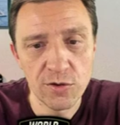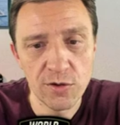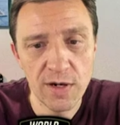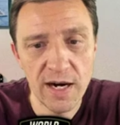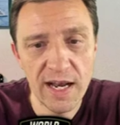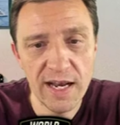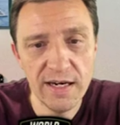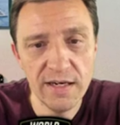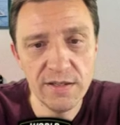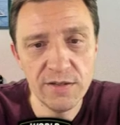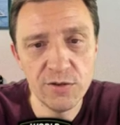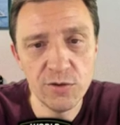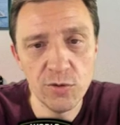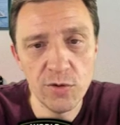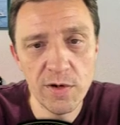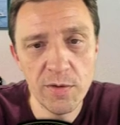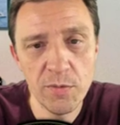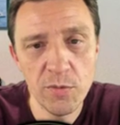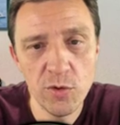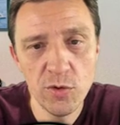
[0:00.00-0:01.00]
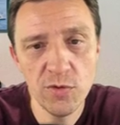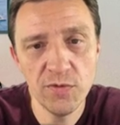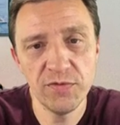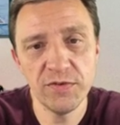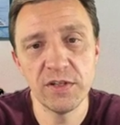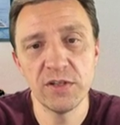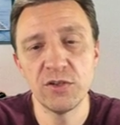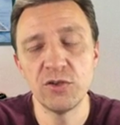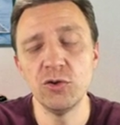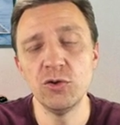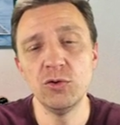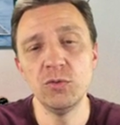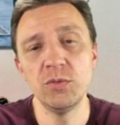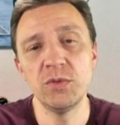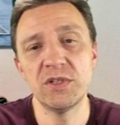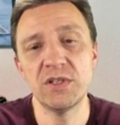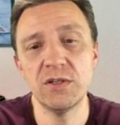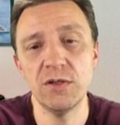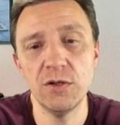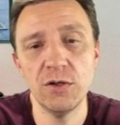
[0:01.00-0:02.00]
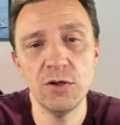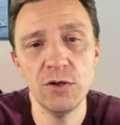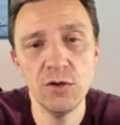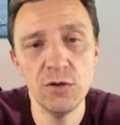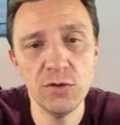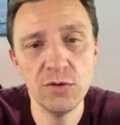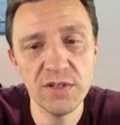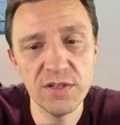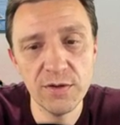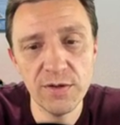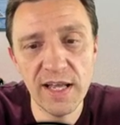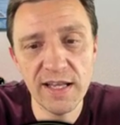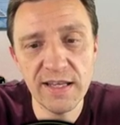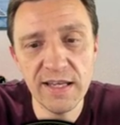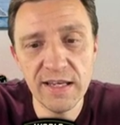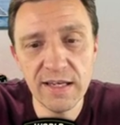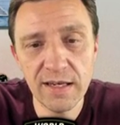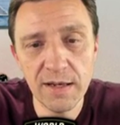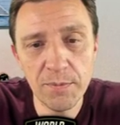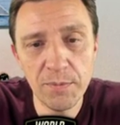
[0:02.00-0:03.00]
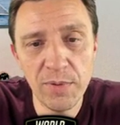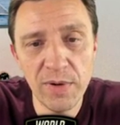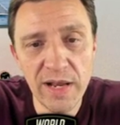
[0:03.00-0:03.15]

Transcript: Trying to remove the tombstone so that he can